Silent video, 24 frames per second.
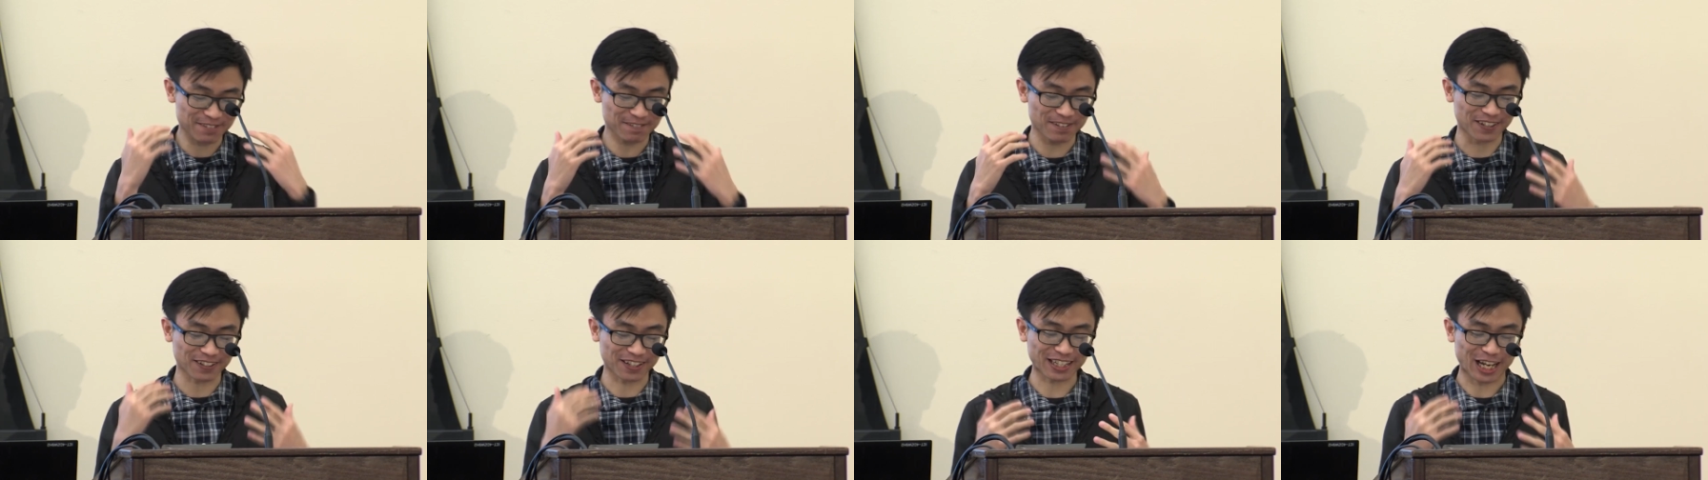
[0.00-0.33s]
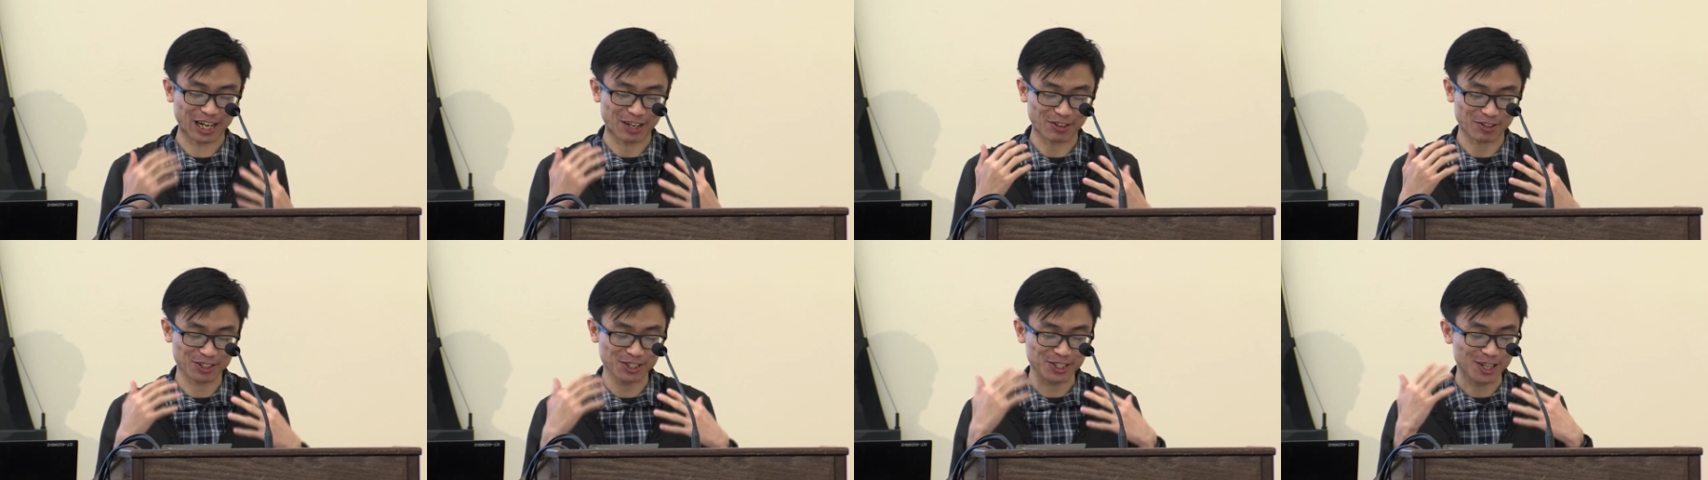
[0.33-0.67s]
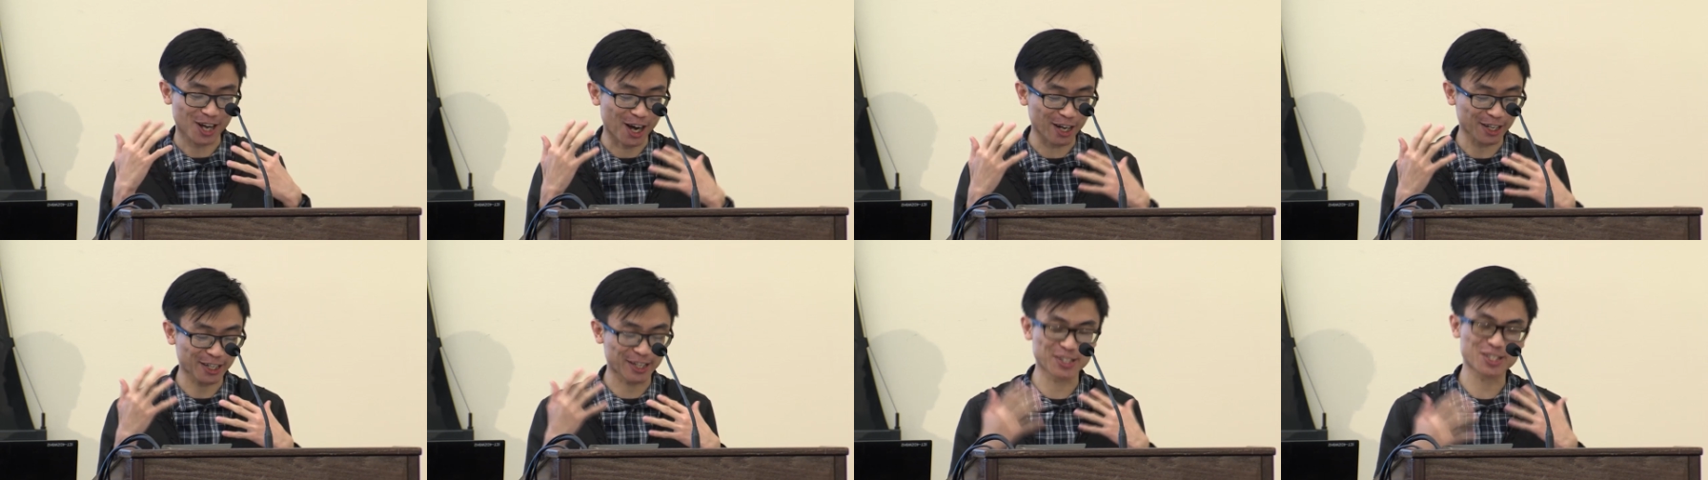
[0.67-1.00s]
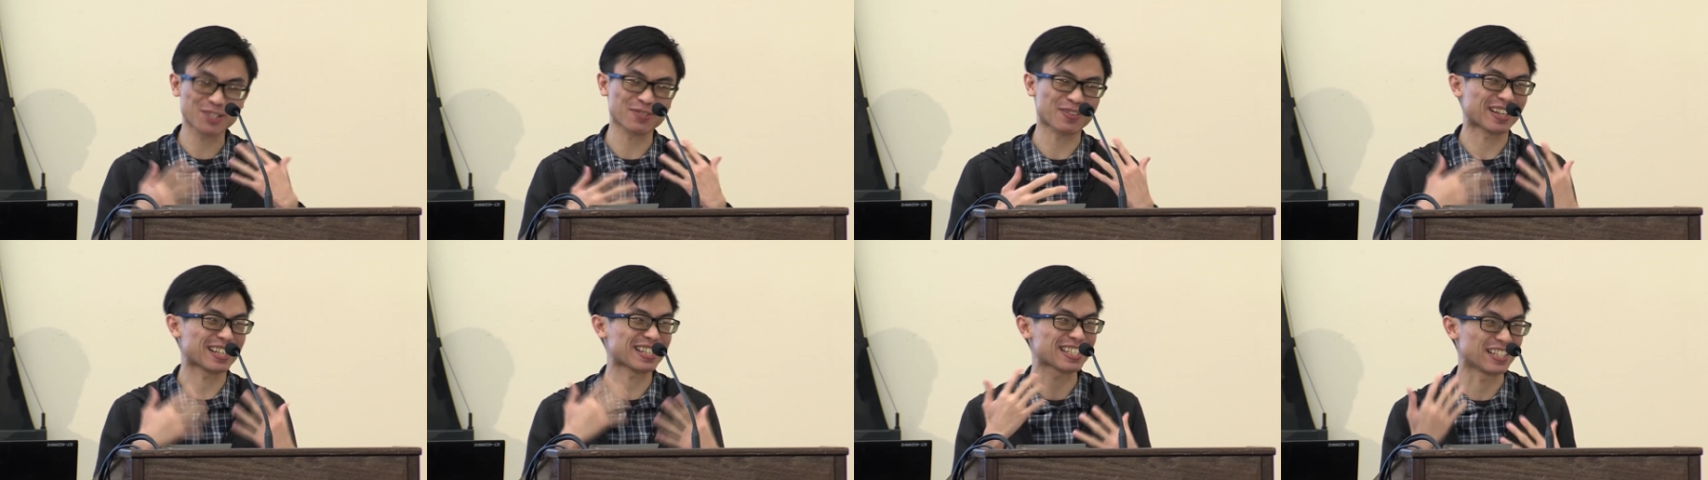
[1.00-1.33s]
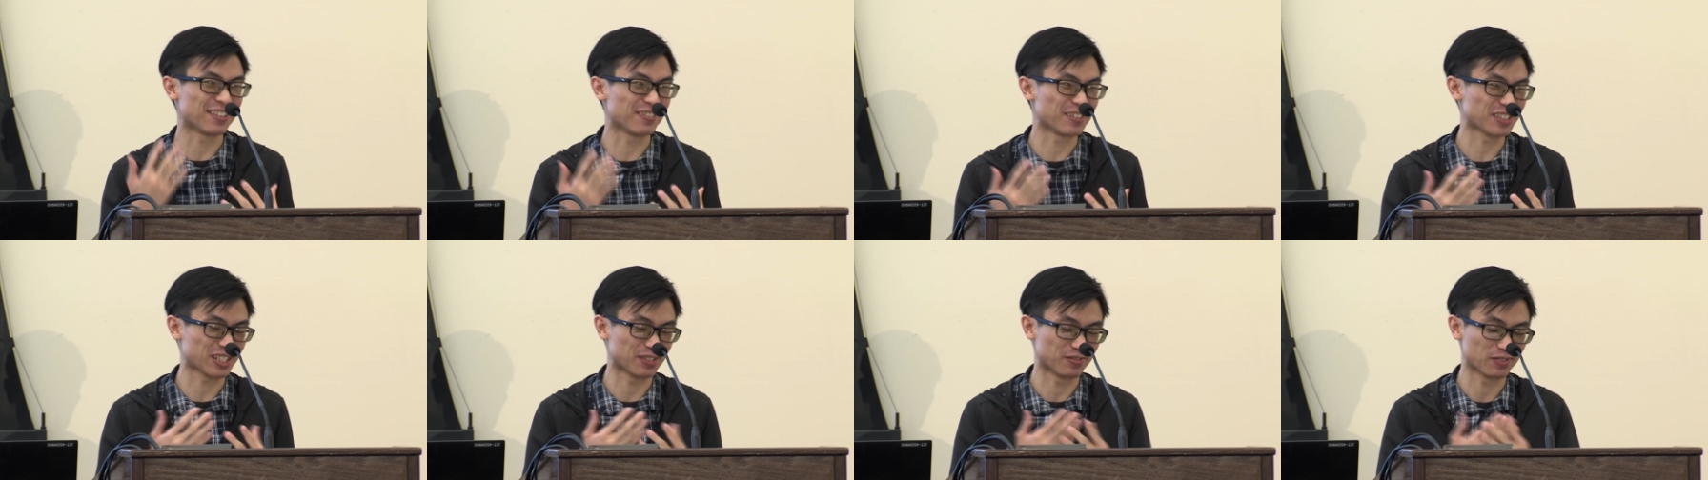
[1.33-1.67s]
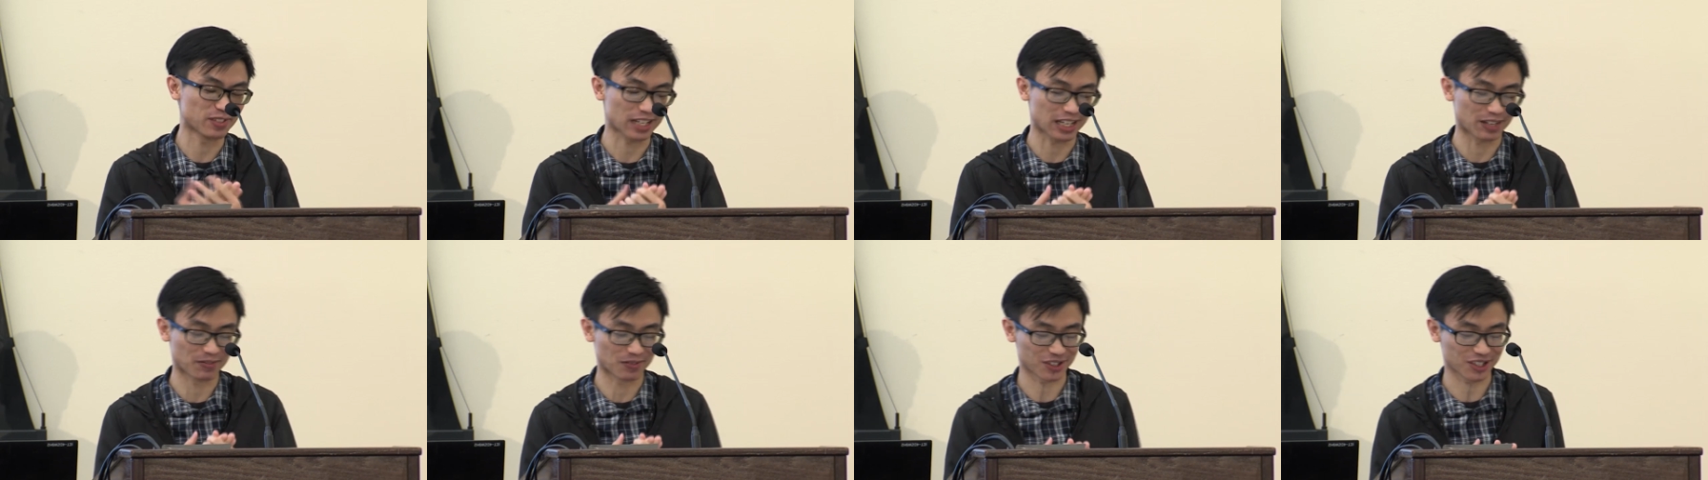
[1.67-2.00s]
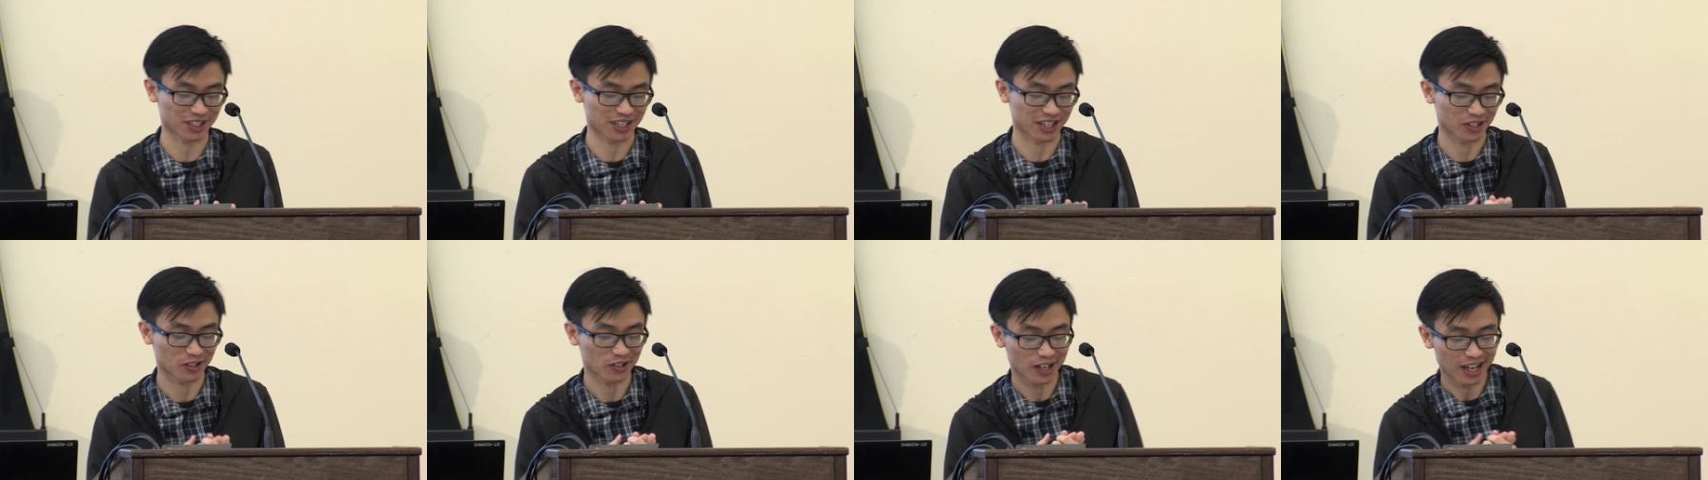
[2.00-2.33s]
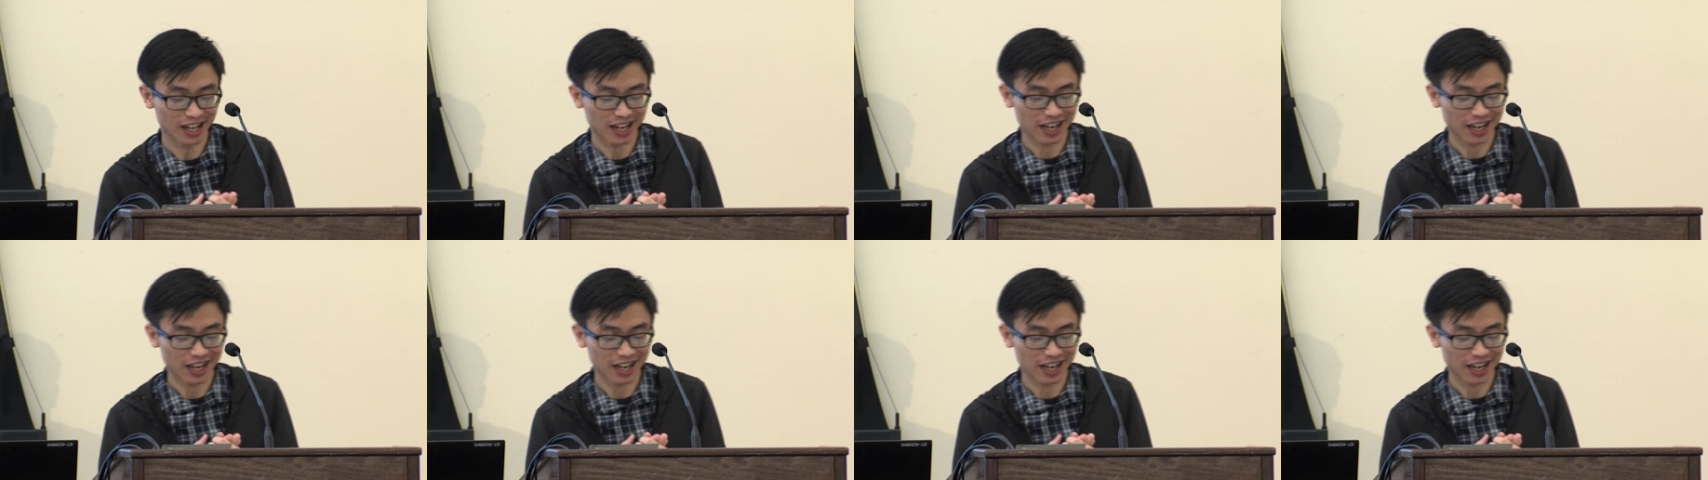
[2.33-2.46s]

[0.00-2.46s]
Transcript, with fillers: felt like I was talking to myself sometimes, you know?